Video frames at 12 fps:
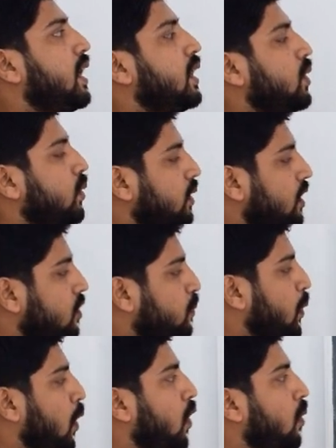Through this
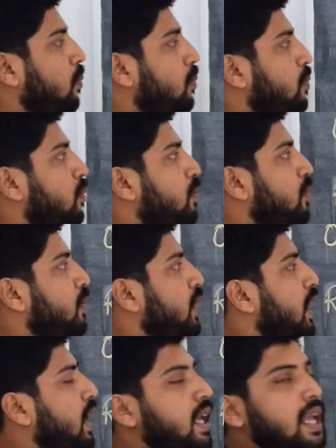poem,
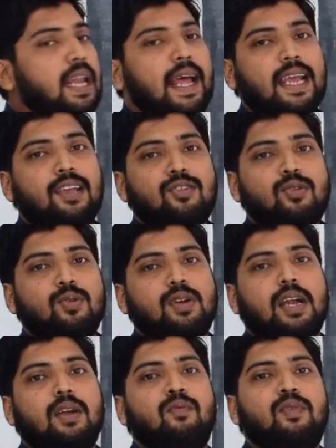he likes to
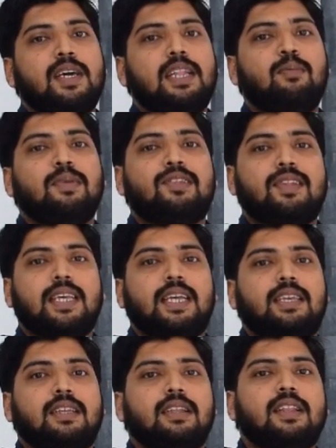convey the
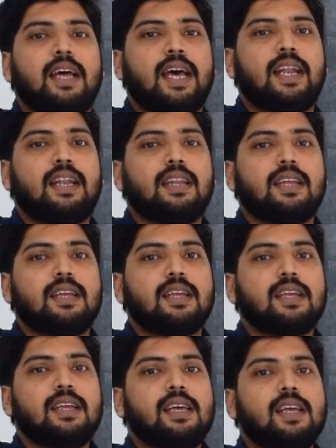message that
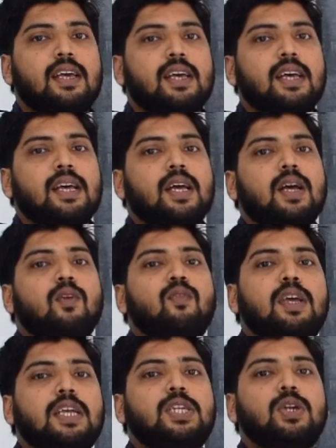
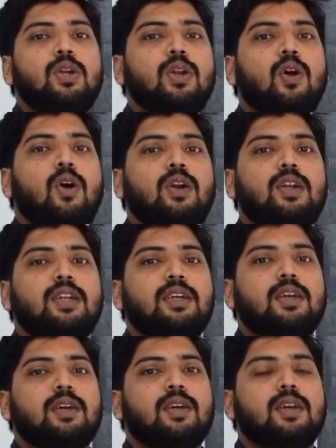we should
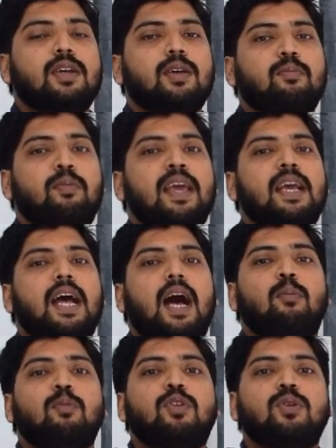not make
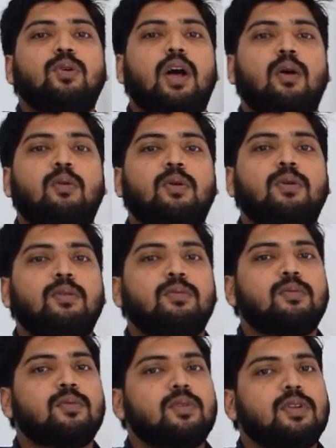harm to
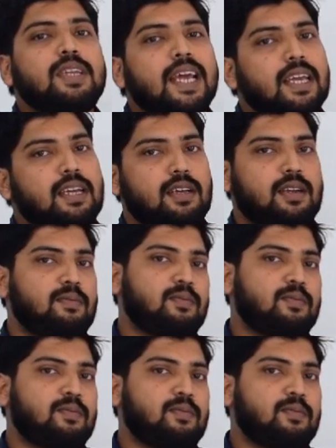our tiger.